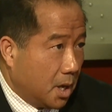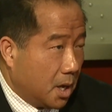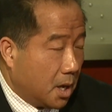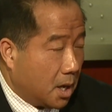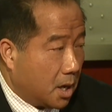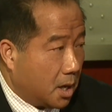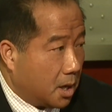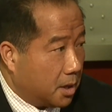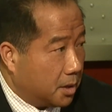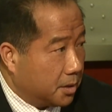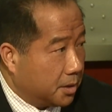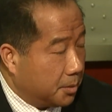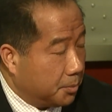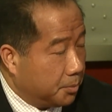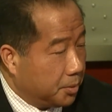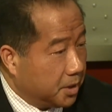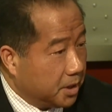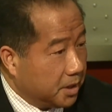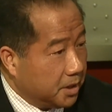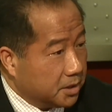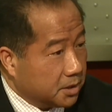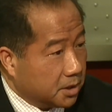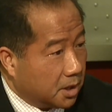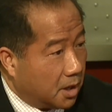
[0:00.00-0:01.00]
Uh, the
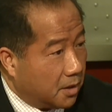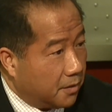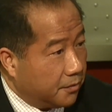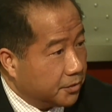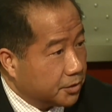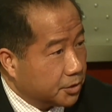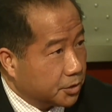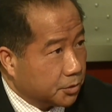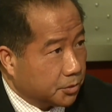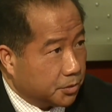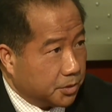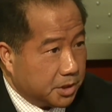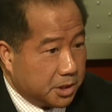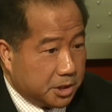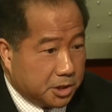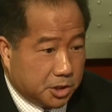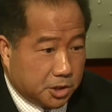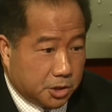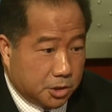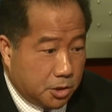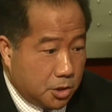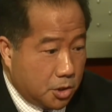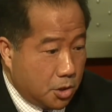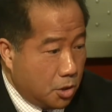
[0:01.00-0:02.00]
police officer
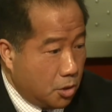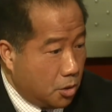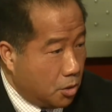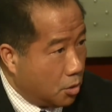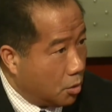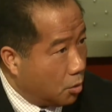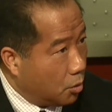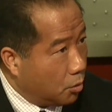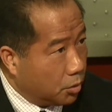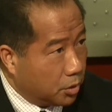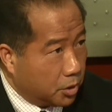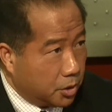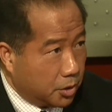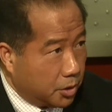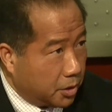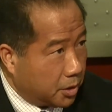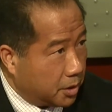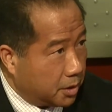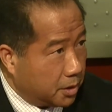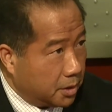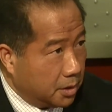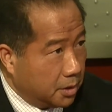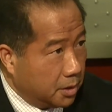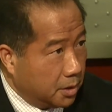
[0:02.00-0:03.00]
is no
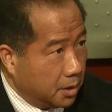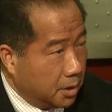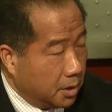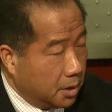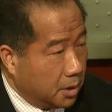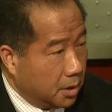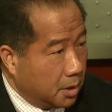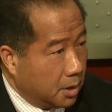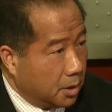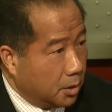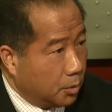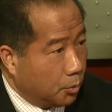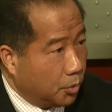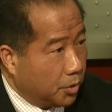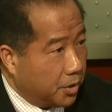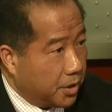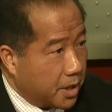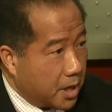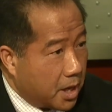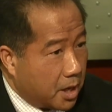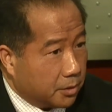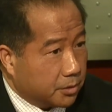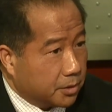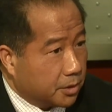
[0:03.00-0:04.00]
good
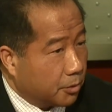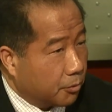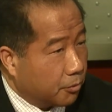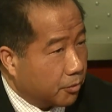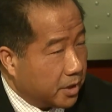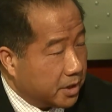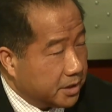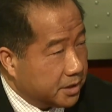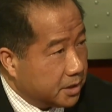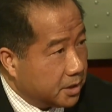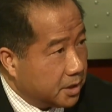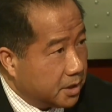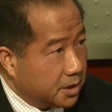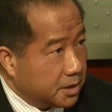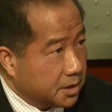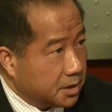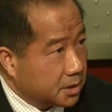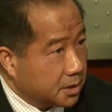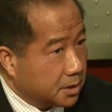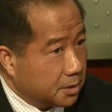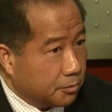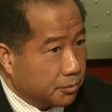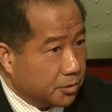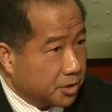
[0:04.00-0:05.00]
without the
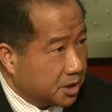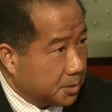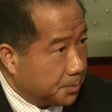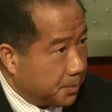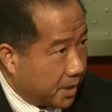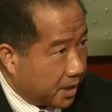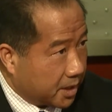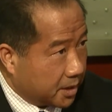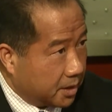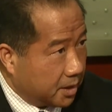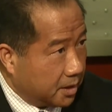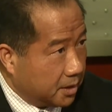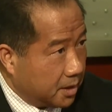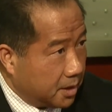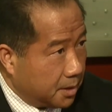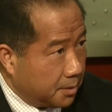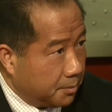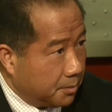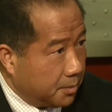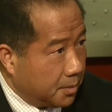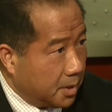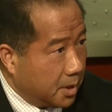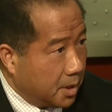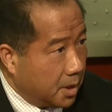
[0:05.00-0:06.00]
residents respecting
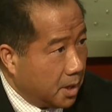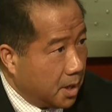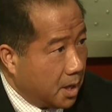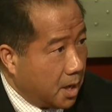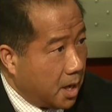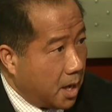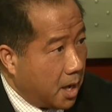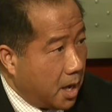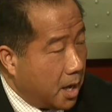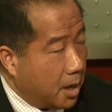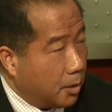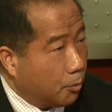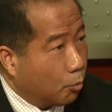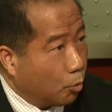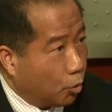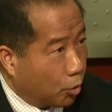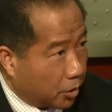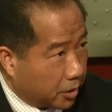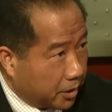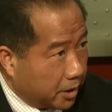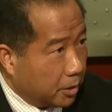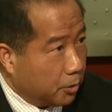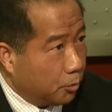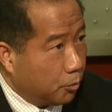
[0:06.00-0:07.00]
them and
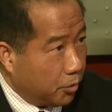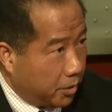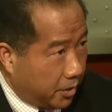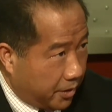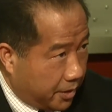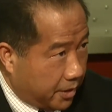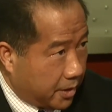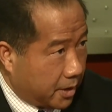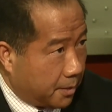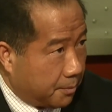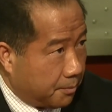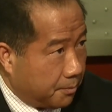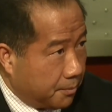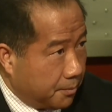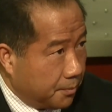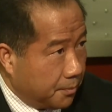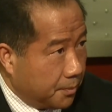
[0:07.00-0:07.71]
working with them.